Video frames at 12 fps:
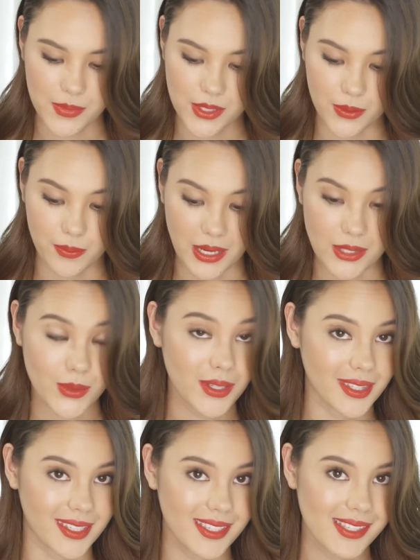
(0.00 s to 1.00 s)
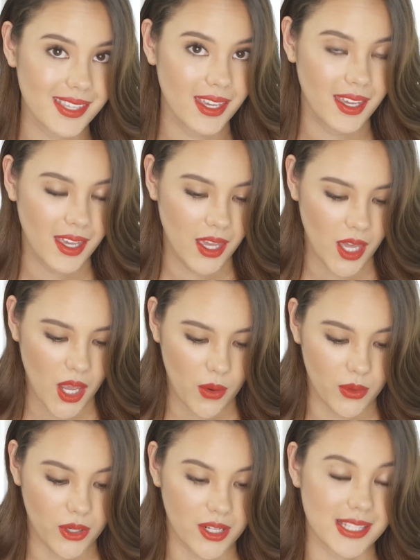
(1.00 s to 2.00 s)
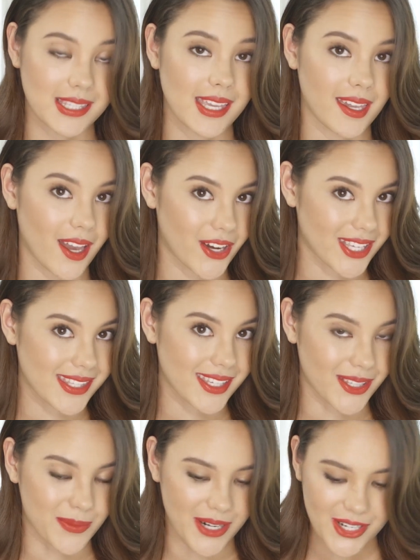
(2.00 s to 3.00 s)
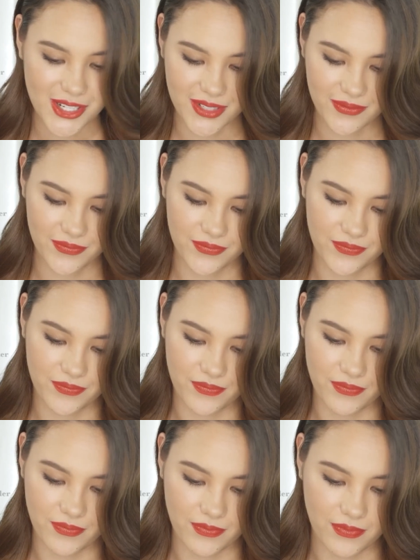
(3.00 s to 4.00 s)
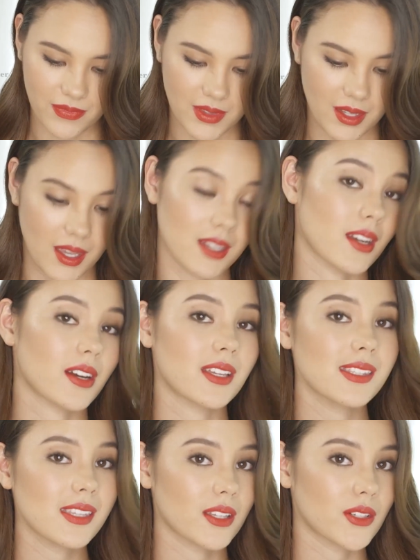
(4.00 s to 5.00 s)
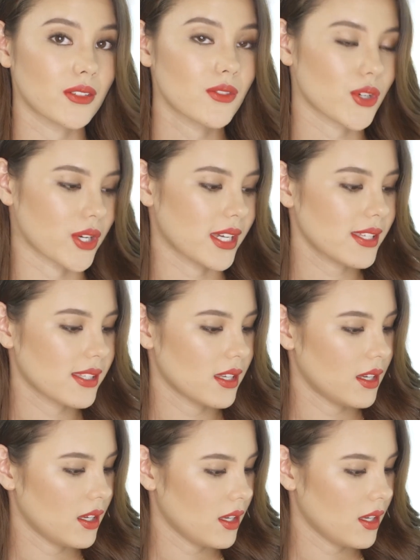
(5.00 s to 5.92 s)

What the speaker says: So by doing this, we're gonna take our concealer brush and our concealer of choice